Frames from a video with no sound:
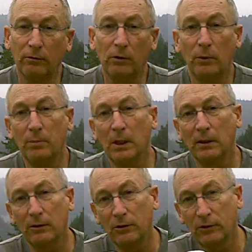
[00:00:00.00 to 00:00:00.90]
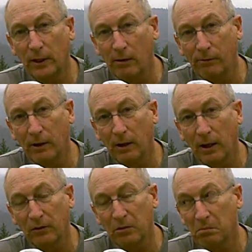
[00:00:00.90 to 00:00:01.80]
If you rebuild it yourself, it
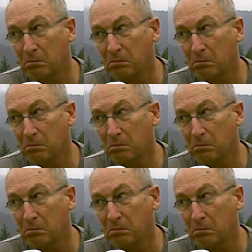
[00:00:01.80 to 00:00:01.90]
costs